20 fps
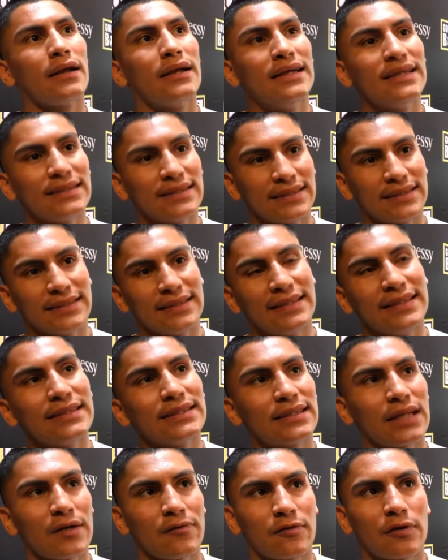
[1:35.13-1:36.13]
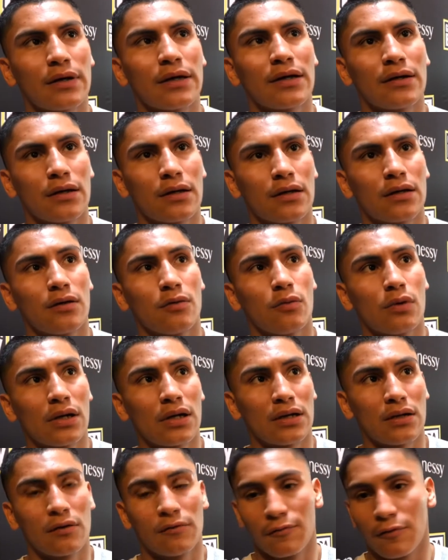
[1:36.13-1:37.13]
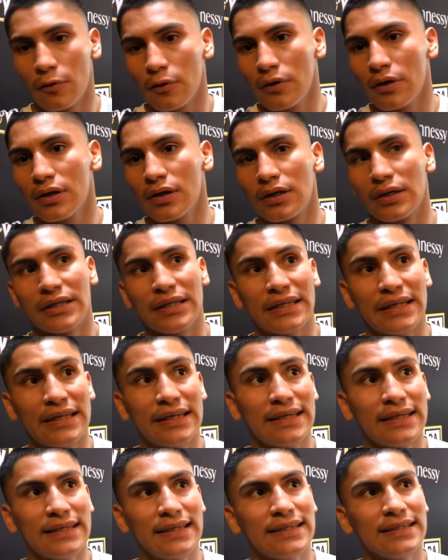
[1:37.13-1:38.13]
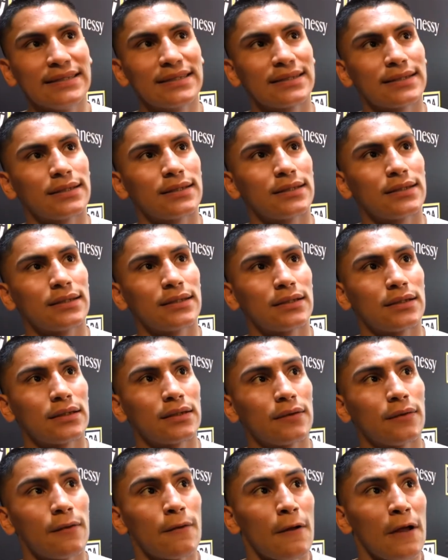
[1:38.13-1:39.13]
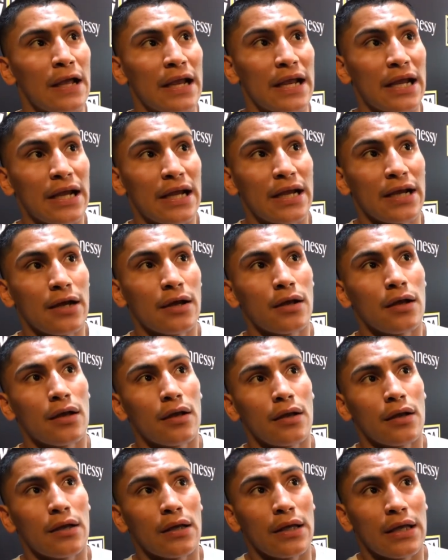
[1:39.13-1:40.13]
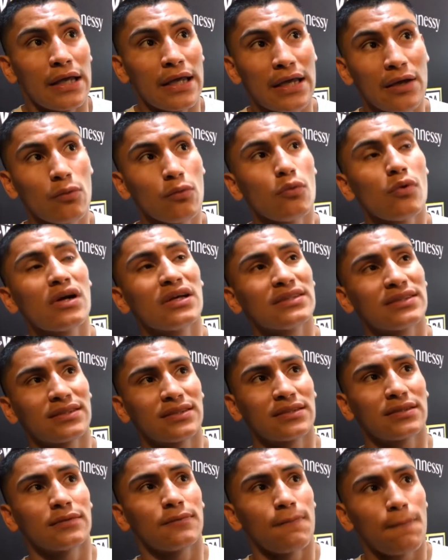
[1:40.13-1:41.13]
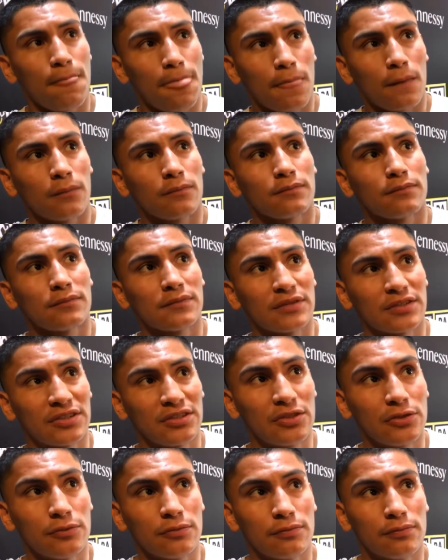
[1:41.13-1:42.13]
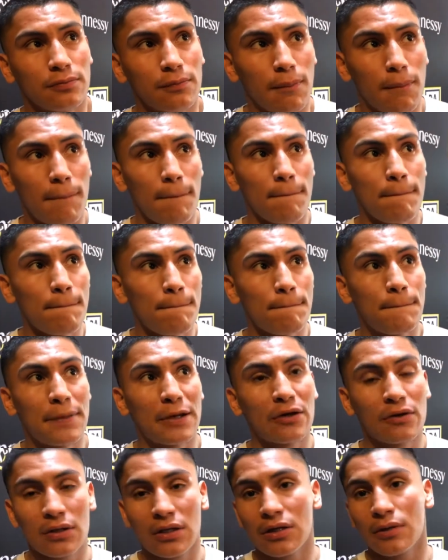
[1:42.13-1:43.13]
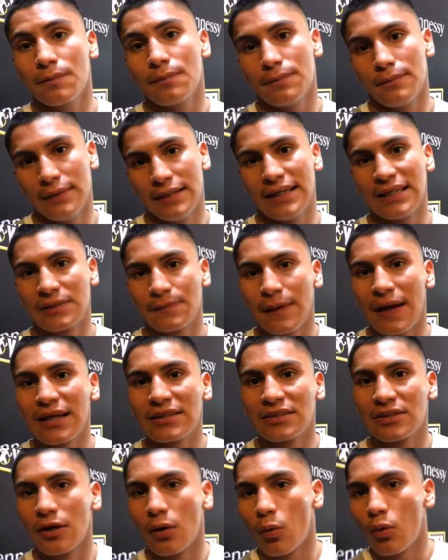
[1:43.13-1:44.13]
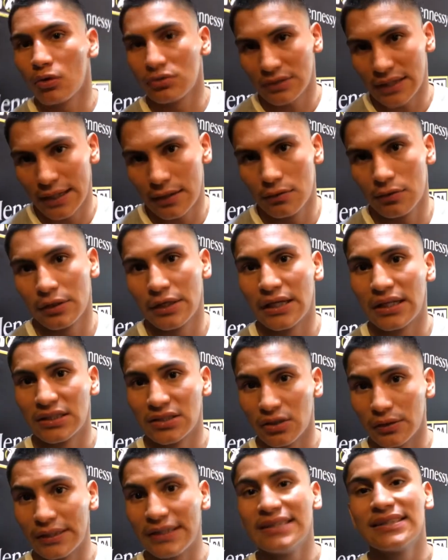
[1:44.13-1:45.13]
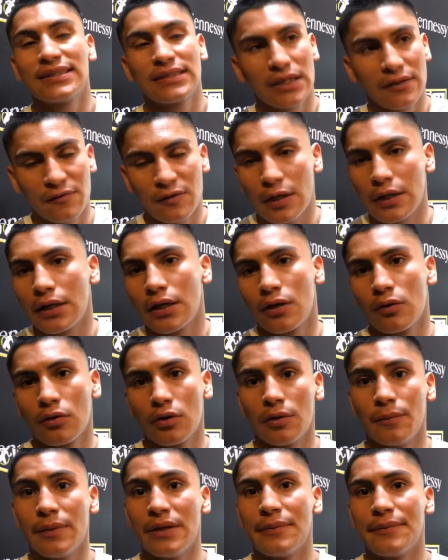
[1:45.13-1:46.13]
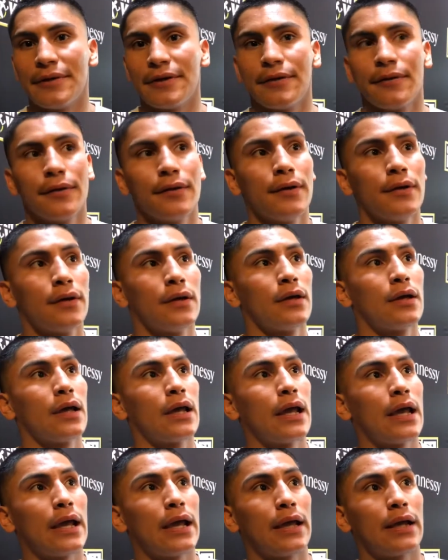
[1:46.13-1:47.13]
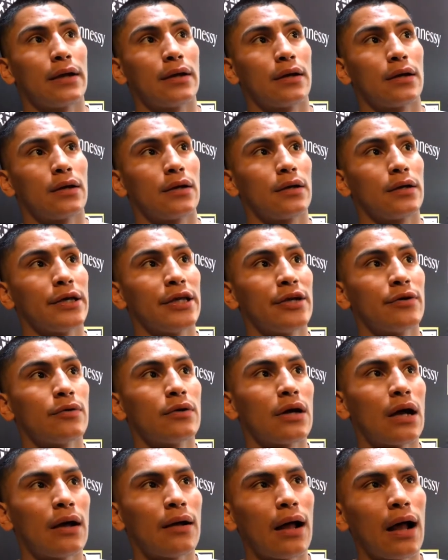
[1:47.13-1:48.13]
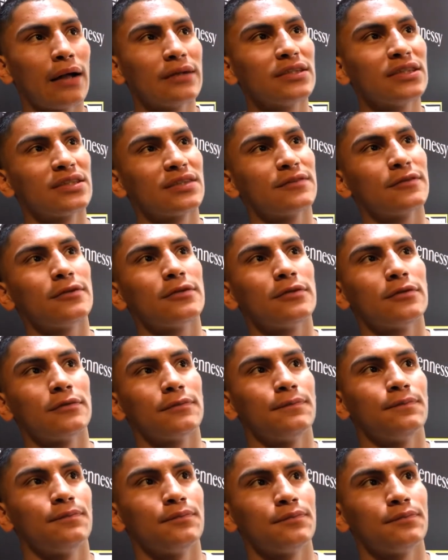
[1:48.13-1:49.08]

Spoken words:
He's definitely going to want to come forward. He wants to build up his path to the world title again. So he's definitely going to want to beat me. And you know what? I feel